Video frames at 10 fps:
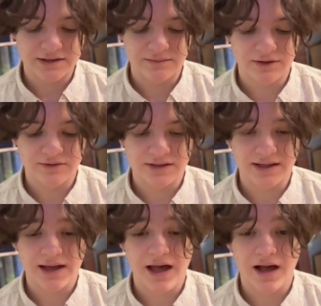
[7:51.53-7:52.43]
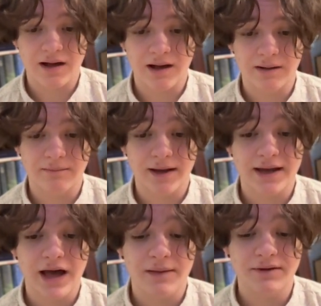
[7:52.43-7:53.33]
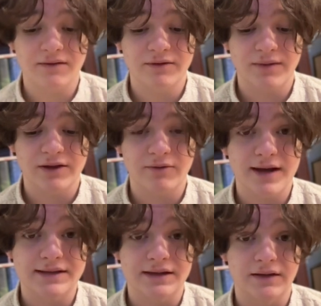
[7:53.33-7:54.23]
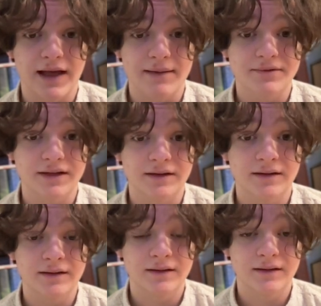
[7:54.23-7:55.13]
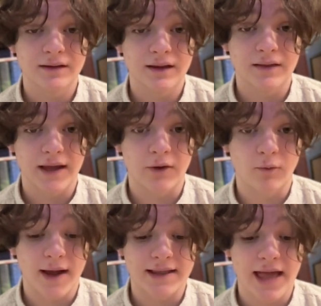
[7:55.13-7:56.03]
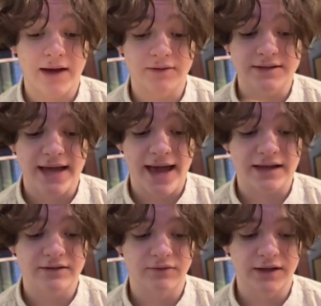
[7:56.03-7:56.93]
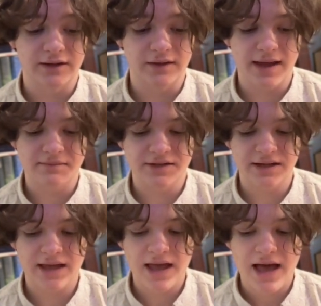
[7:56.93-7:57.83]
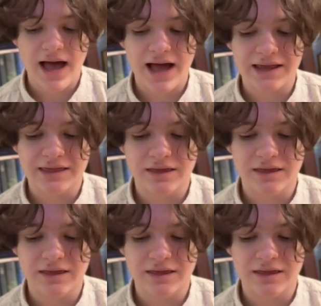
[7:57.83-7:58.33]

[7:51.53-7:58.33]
is amusing. My copy of it, by the way, is collapsing. Like, right now, it's actively collapsing. I'm